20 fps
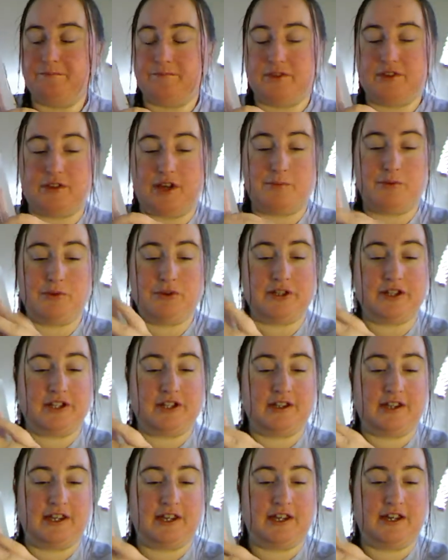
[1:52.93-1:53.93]
So I put it
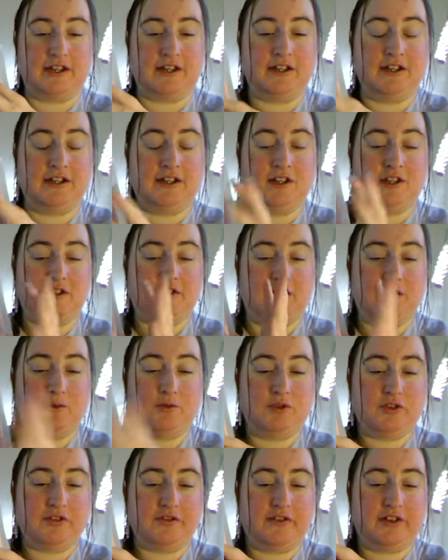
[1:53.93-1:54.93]
in there so I
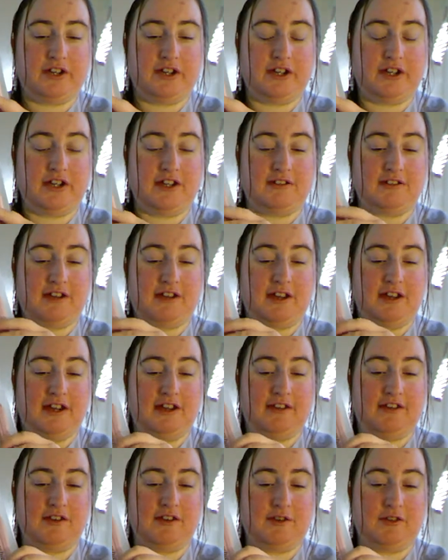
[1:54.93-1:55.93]
wouldn't forget,
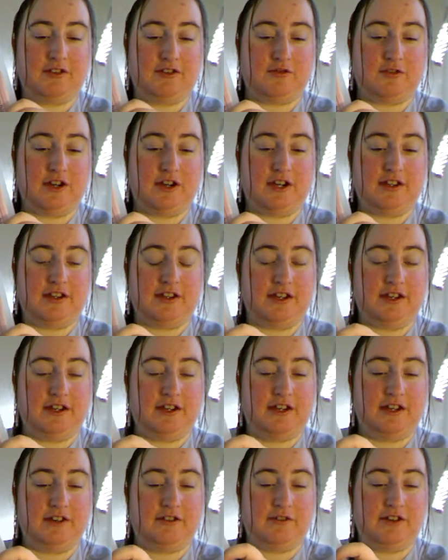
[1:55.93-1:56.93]
and so it's right there
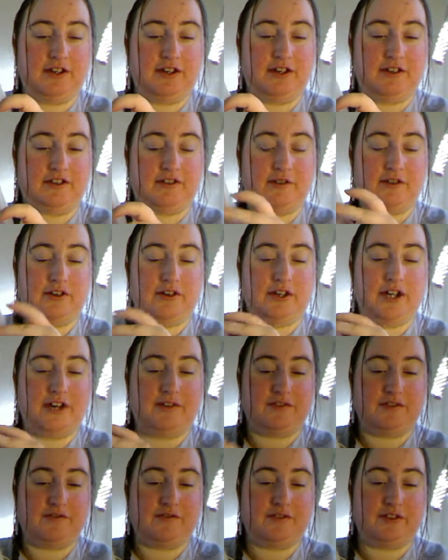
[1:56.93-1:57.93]
and ready, so I don't
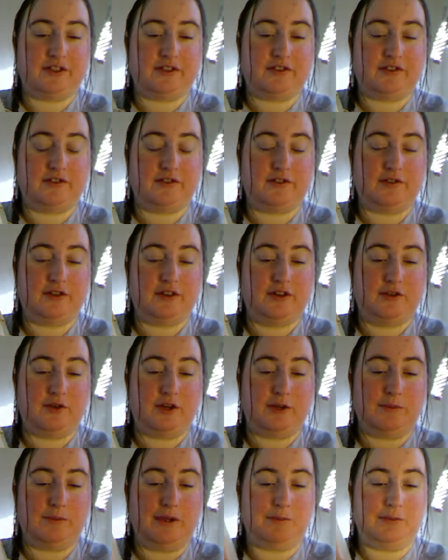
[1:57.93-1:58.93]
have to flick through and
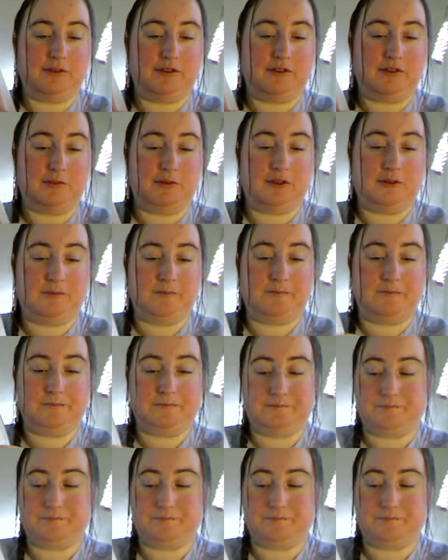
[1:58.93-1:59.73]
annoy people as well.